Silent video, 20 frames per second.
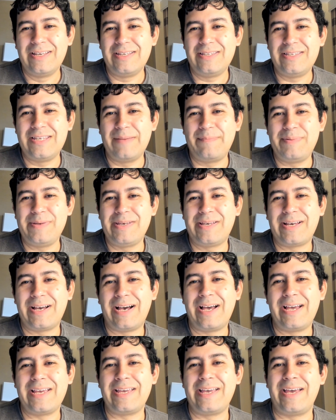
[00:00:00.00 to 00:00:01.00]

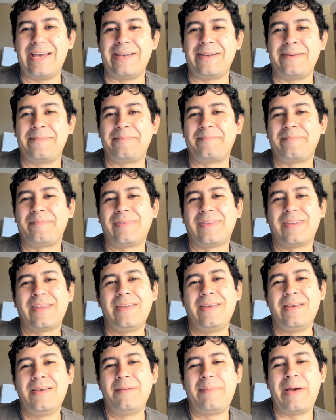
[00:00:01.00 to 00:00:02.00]
Yippee-ki-yay.
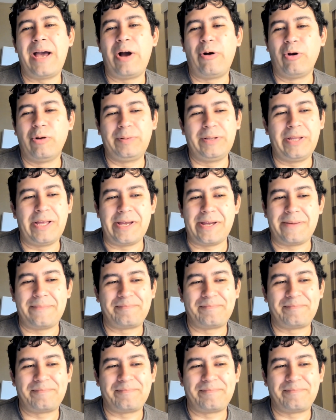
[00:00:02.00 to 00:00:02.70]
Power play.